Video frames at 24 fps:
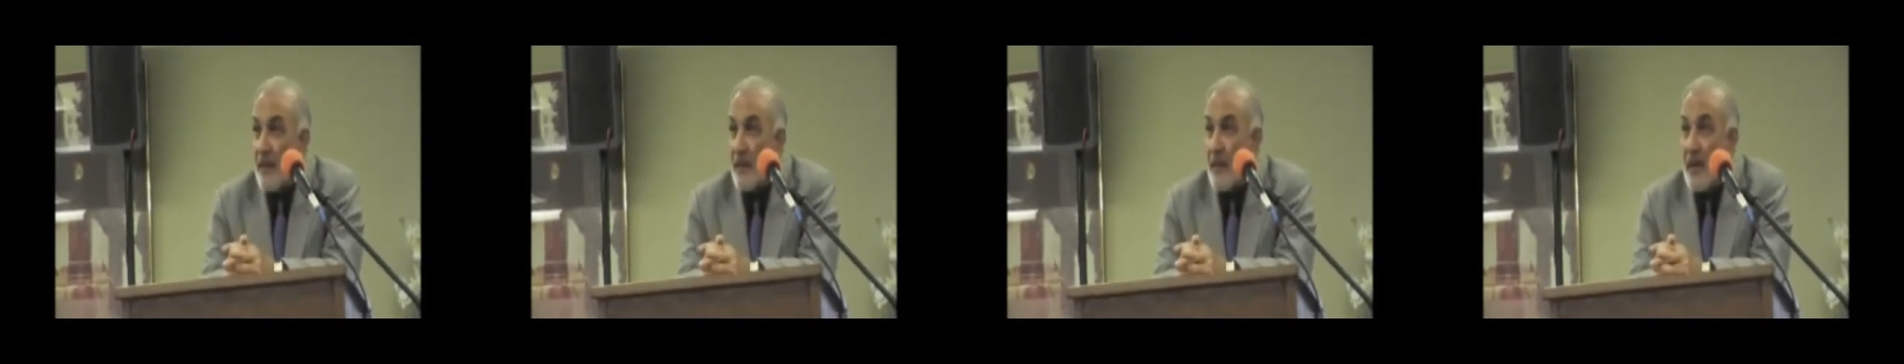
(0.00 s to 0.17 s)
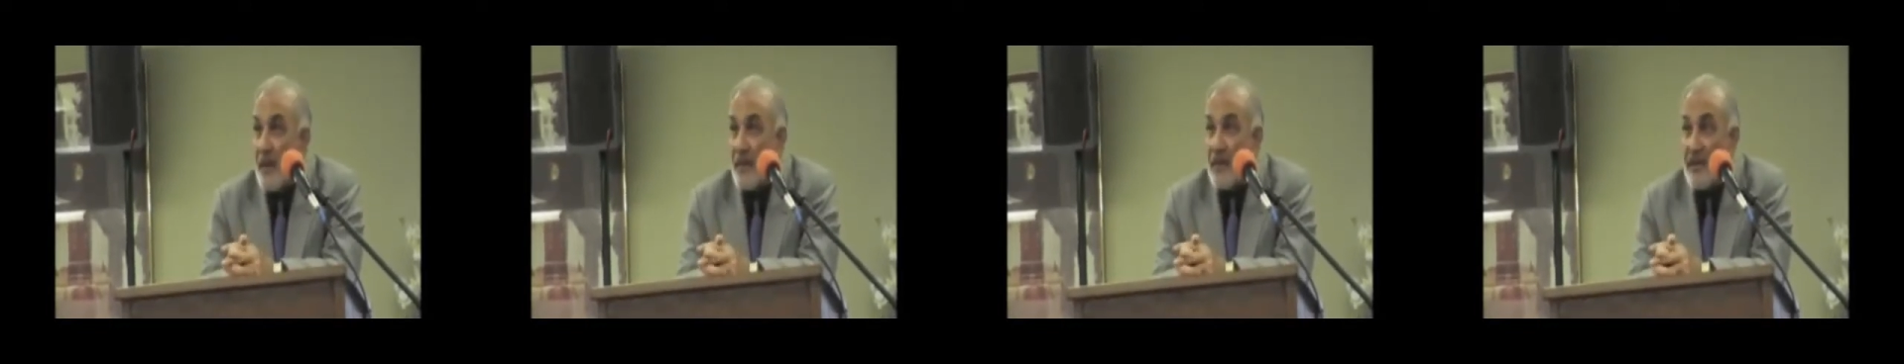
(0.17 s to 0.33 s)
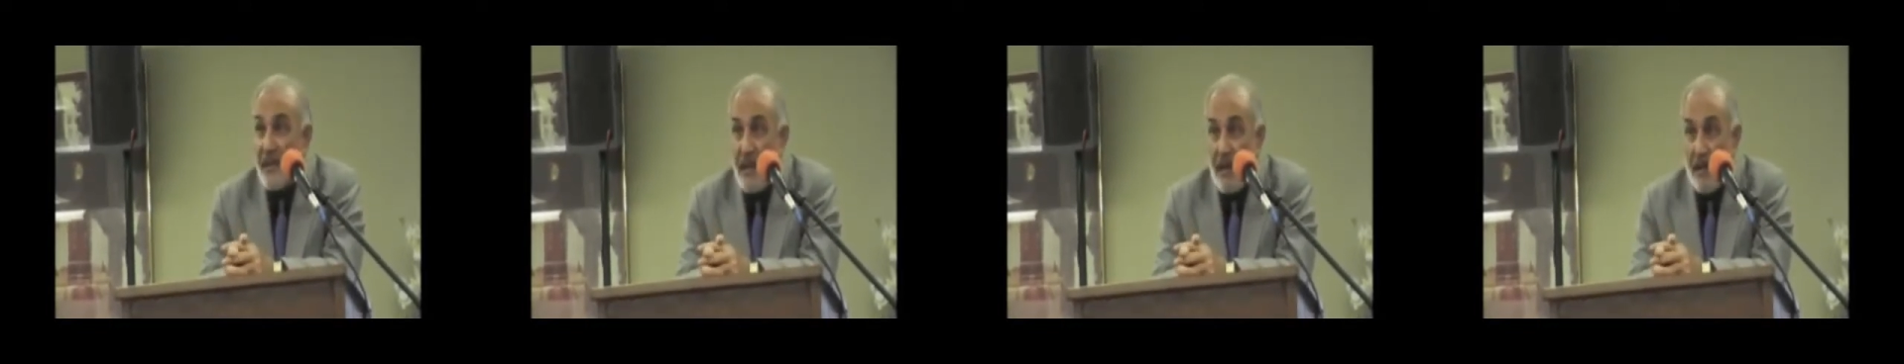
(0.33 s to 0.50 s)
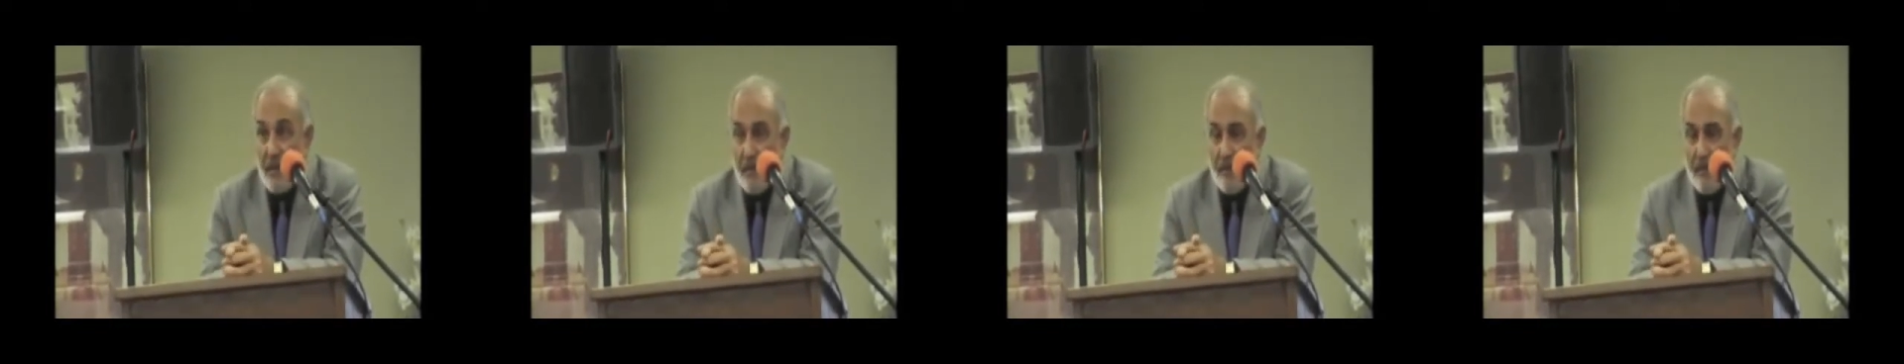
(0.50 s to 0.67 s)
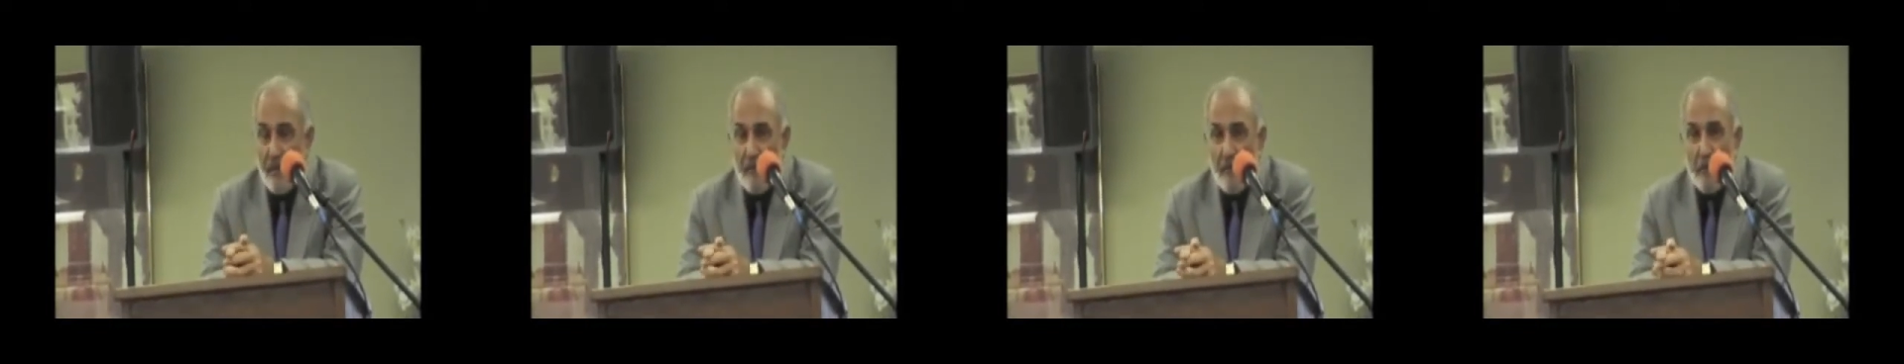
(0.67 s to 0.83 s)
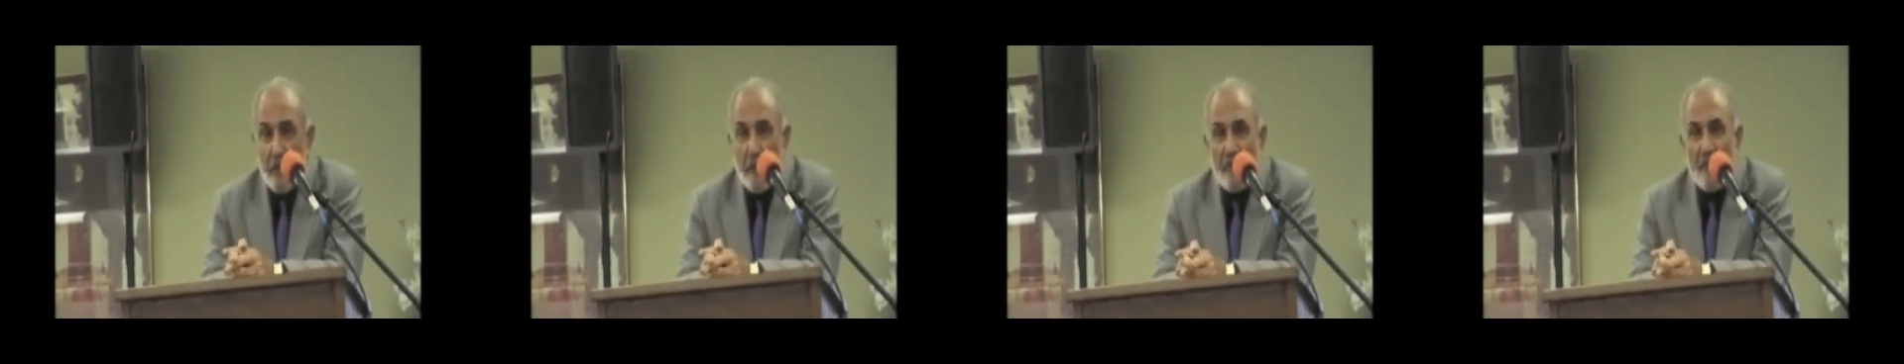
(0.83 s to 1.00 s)
about
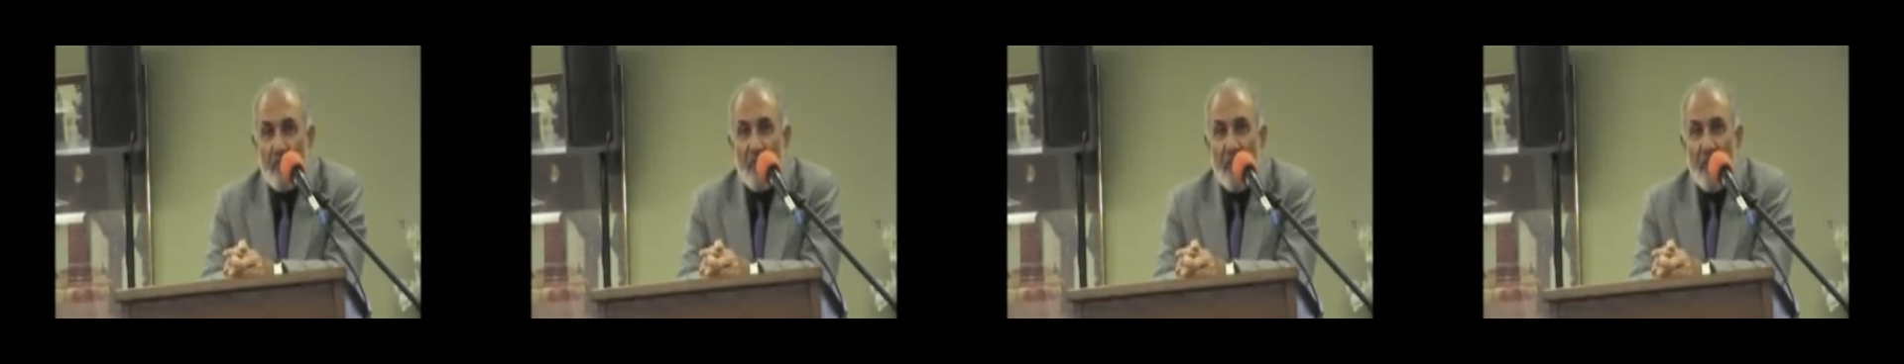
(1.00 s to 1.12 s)
them,